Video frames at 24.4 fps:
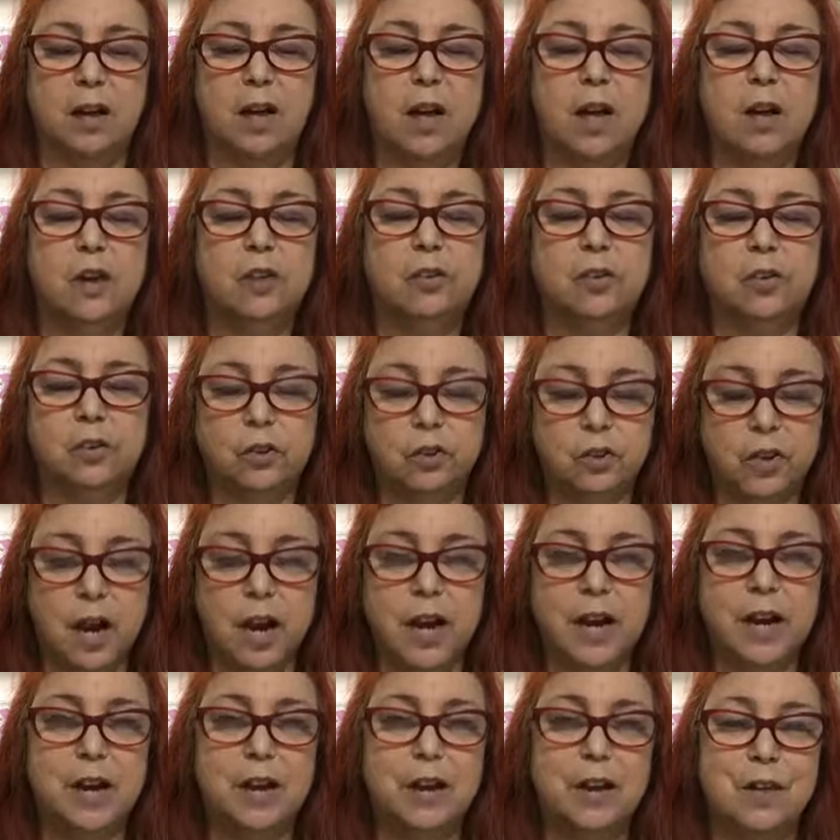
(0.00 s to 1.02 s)

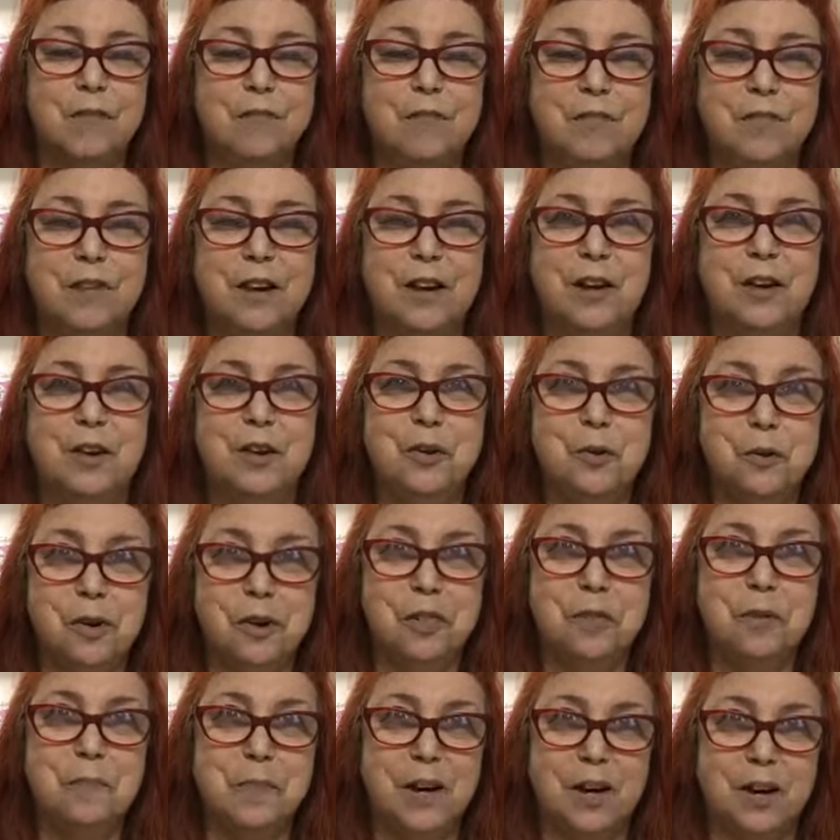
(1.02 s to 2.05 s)
Society of
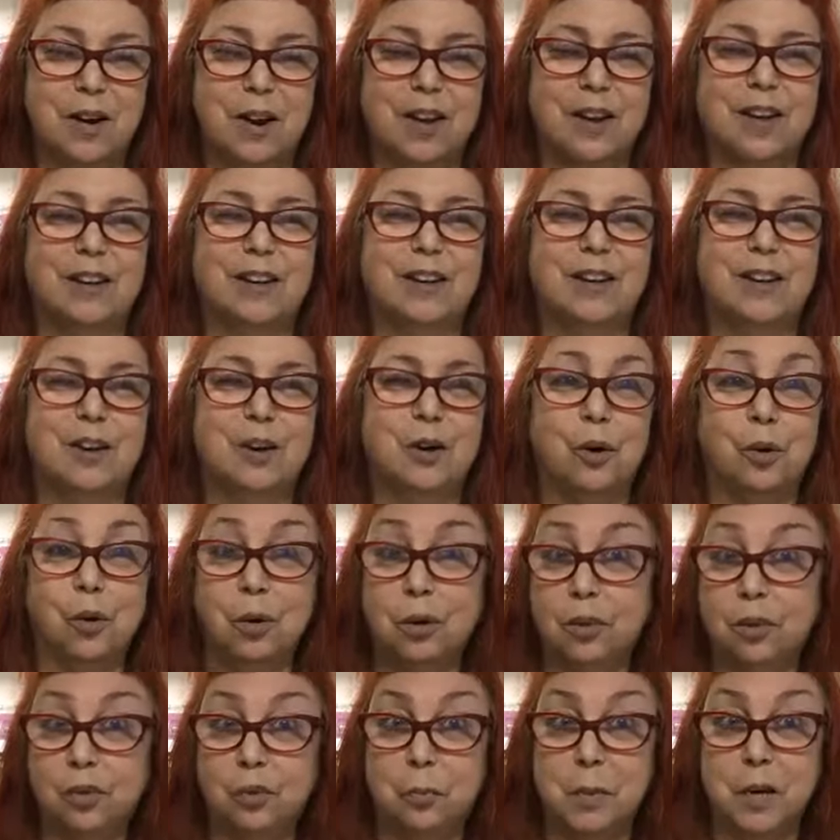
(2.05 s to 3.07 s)
North American
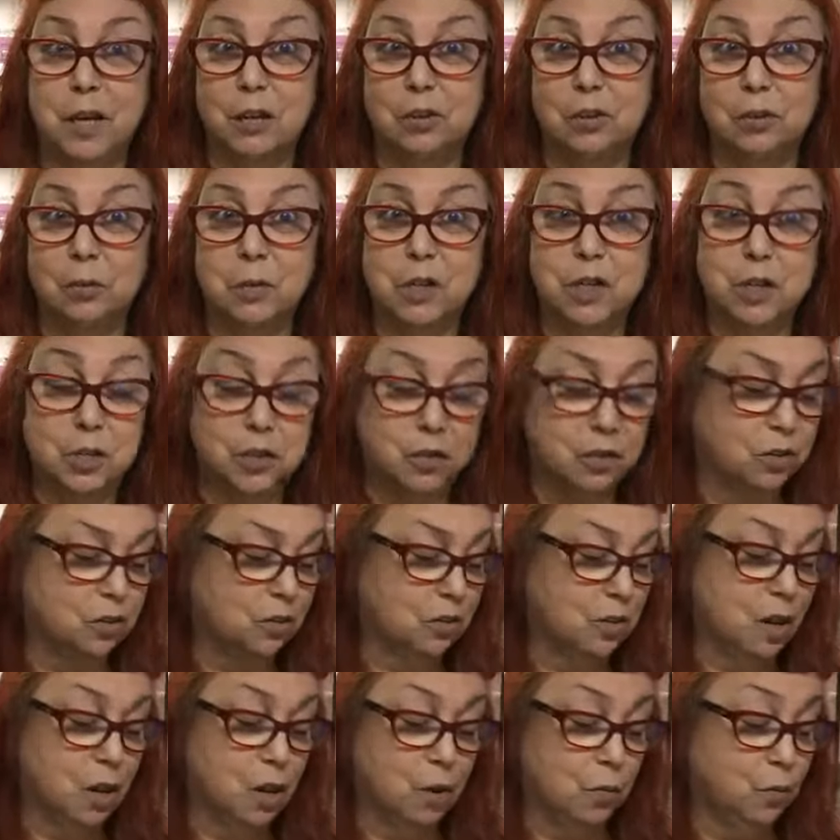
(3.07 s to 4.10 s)
Goldsmiths, which is
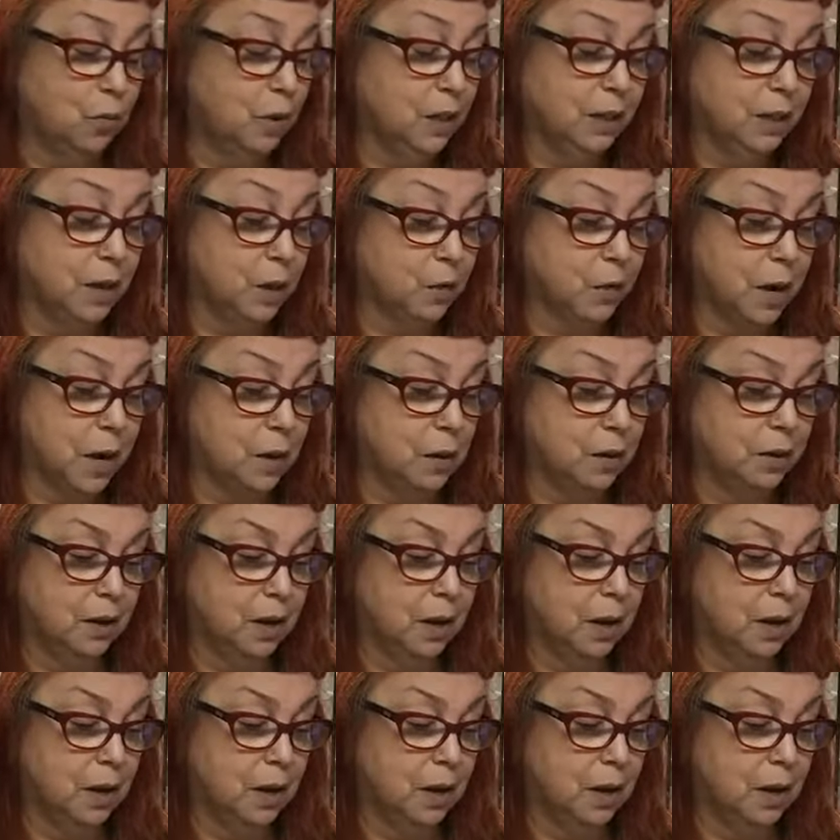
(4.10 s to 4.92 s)
a really great